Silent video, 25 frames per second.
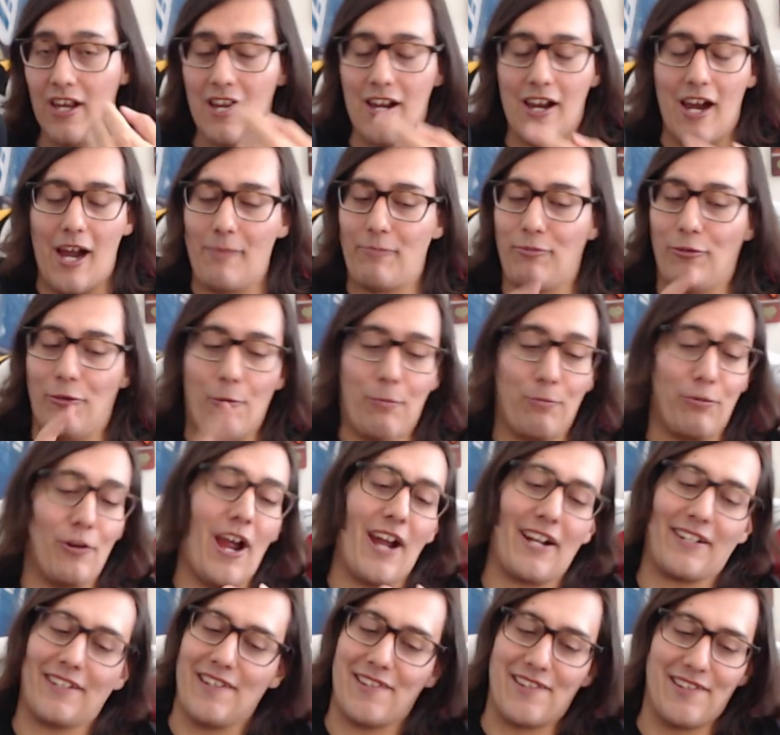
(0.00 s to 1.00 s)
I pull
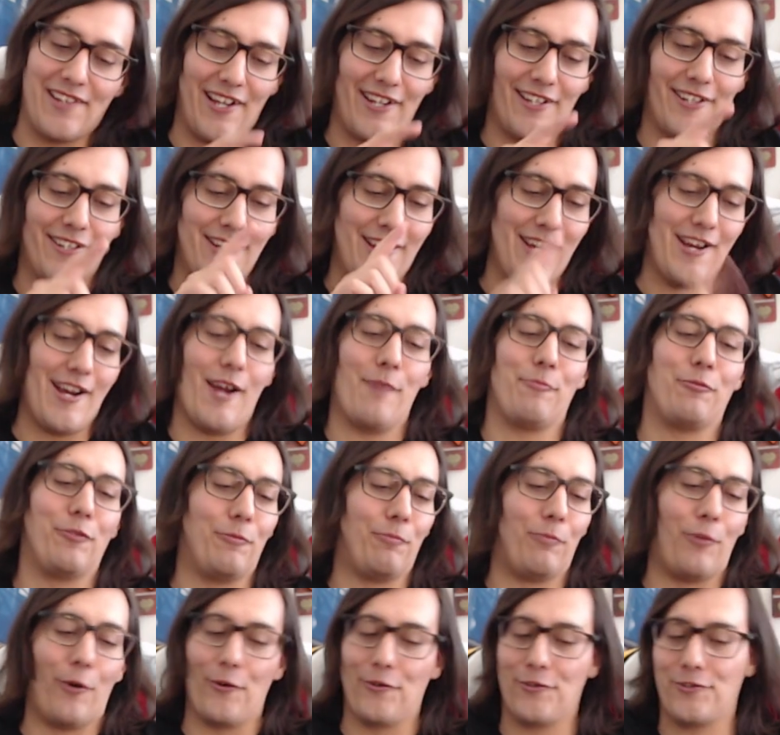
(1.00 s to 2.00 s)
practice data, I pull
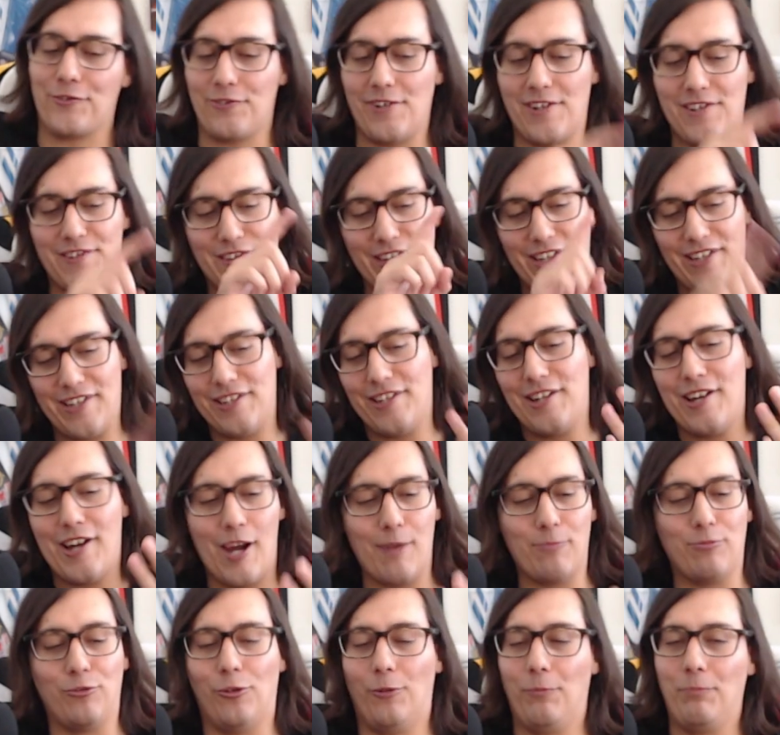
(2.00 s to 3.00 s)
post-race data, I
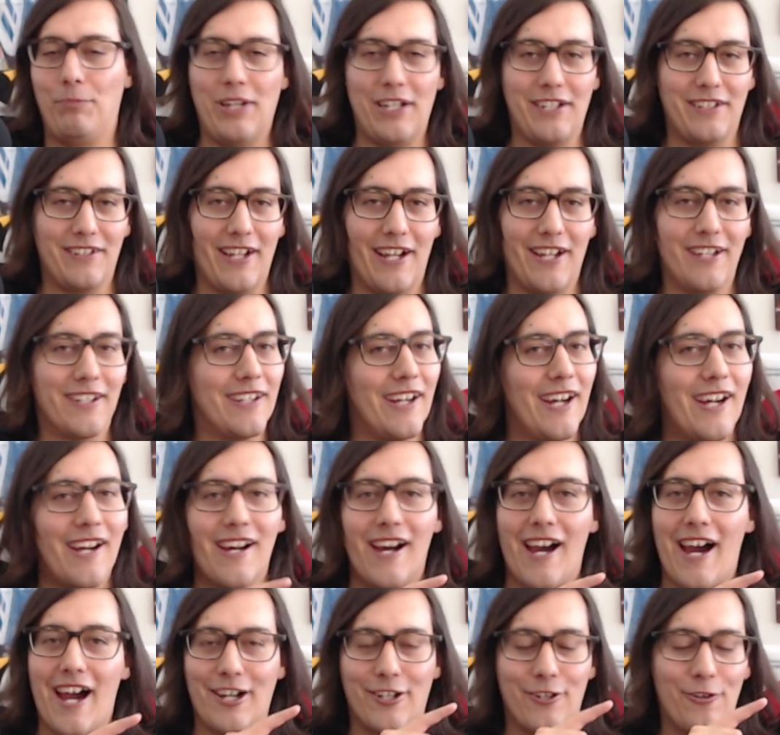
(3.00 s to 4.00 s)
pull pit data.
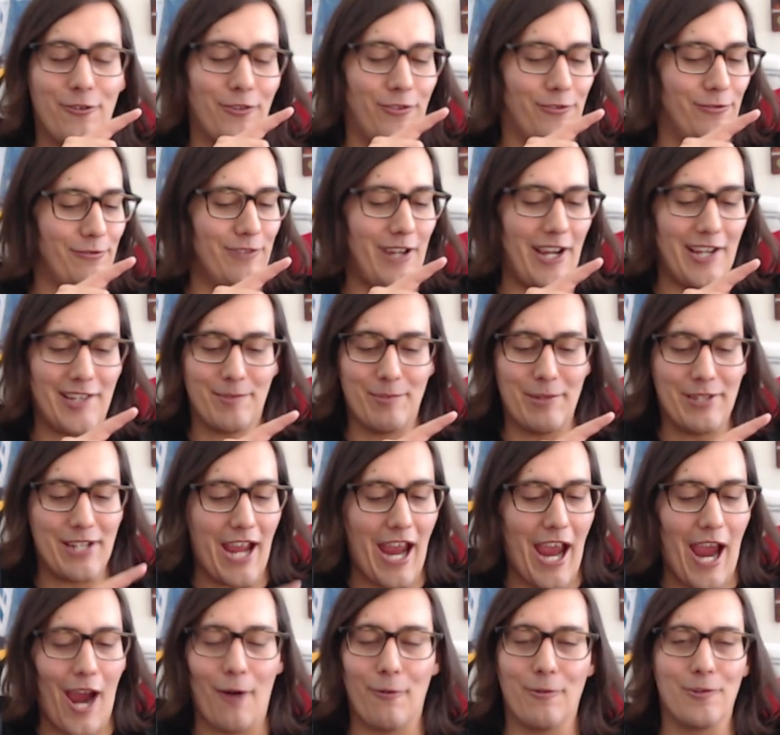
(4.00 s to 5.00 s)
I go through, I spend
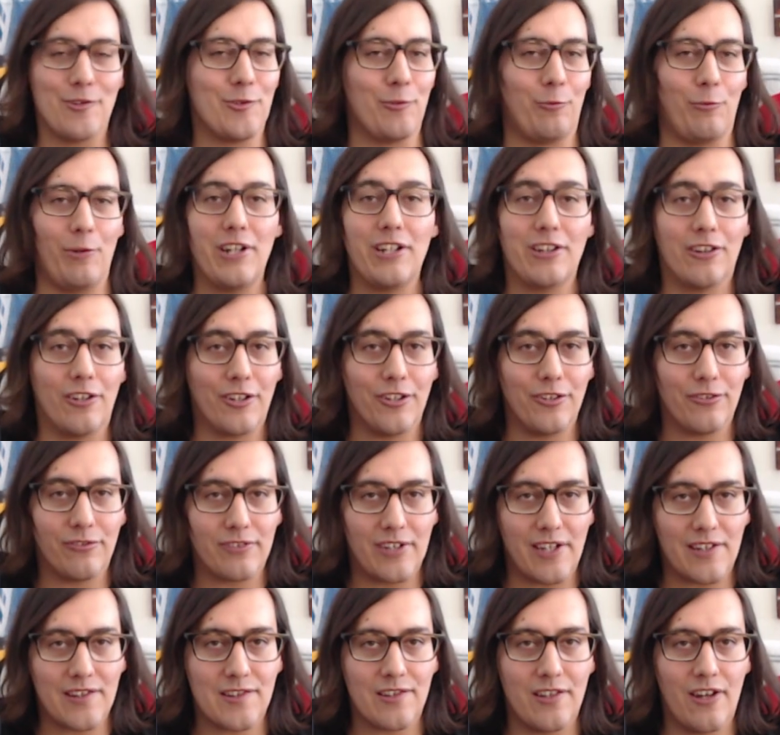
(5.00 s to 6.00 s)
hours a week looking through
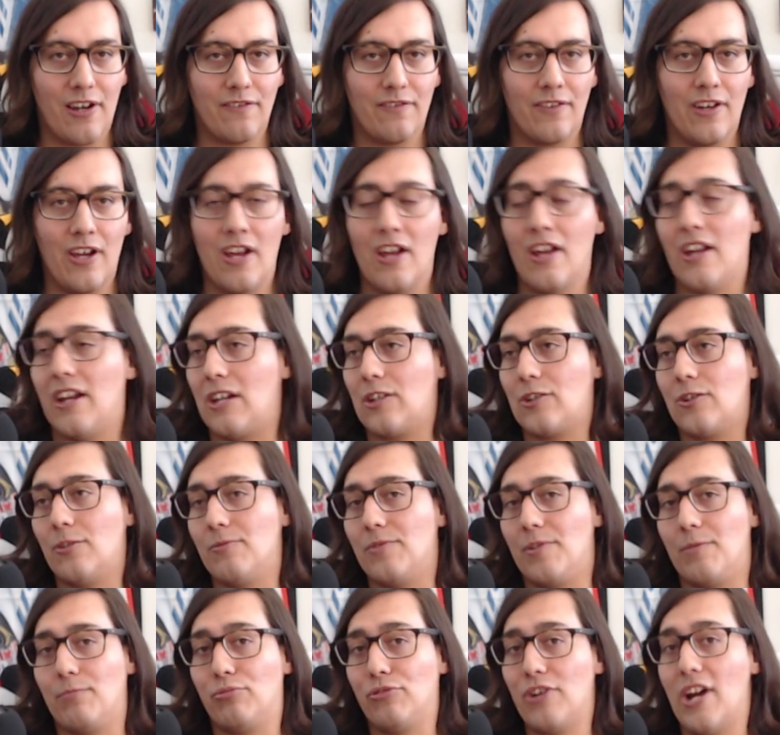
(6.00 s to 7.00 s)
that stuff. In terms
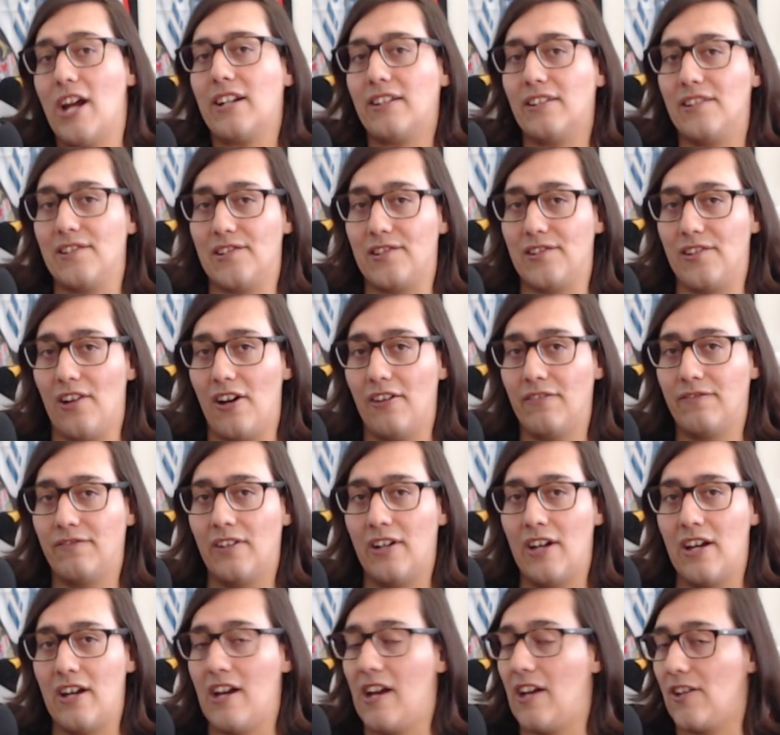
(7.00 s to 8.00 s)
of practice stuff,
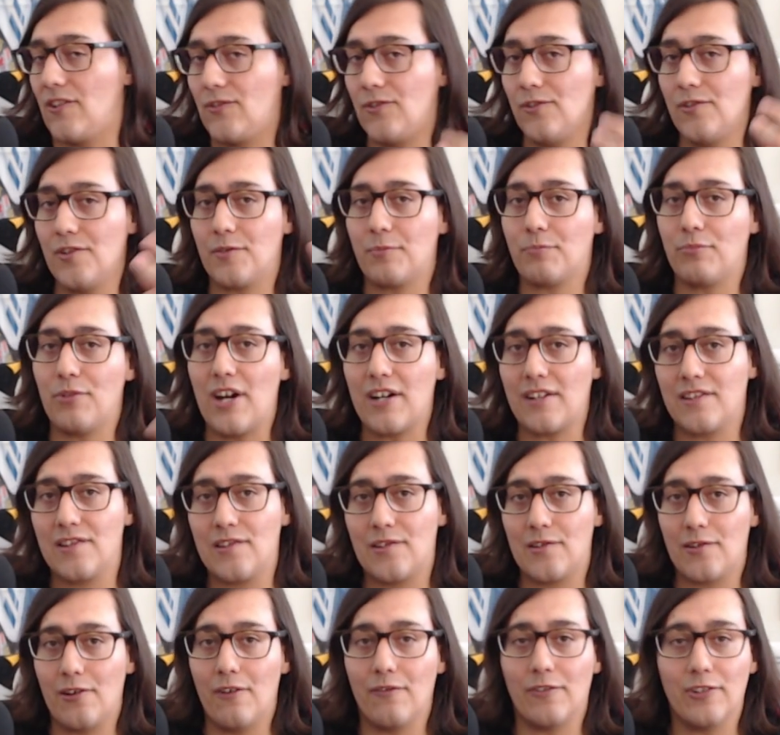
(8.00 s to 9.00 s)
as soon as practice
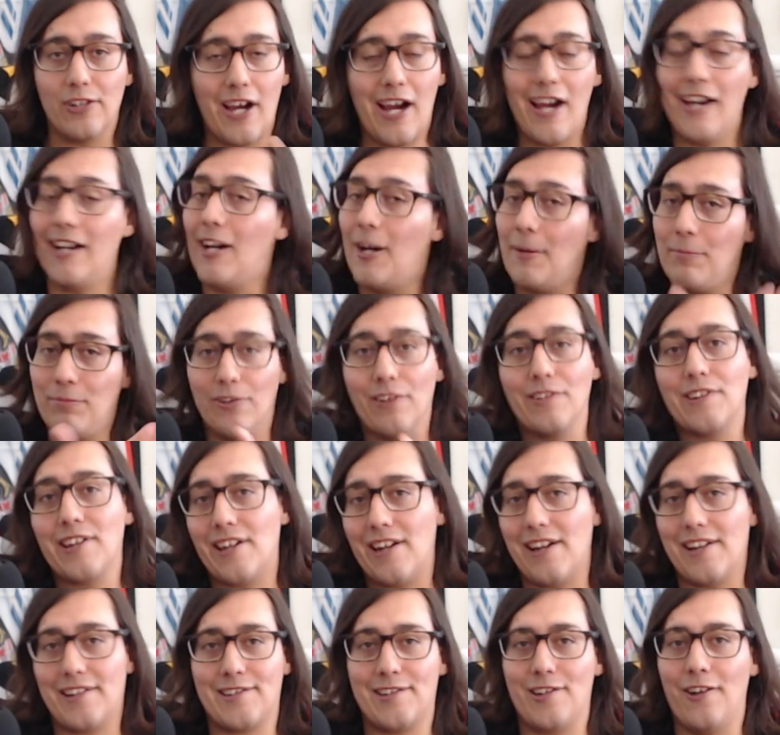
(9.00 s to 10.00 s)
is over, I upload that
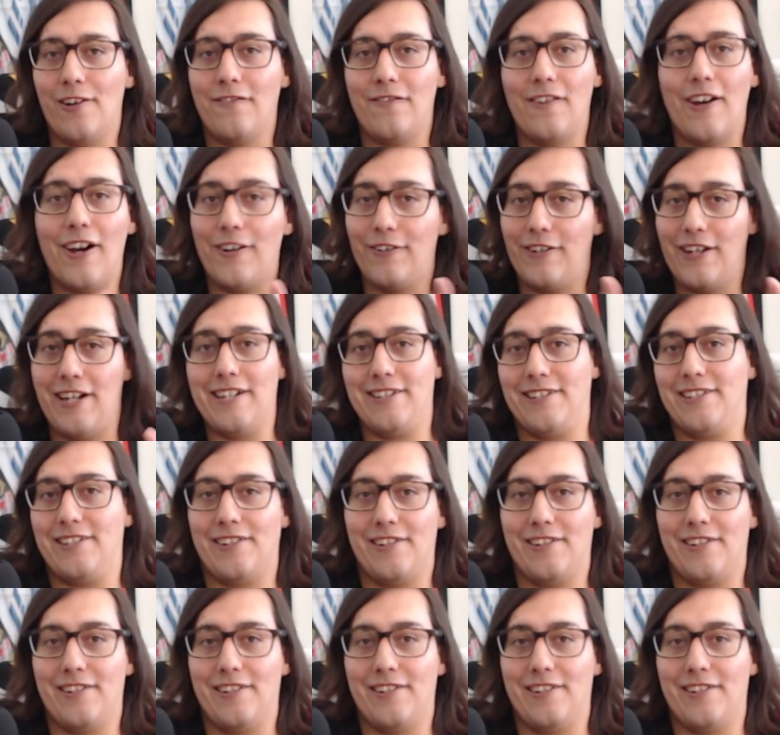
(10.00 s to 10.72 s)
Excel file into the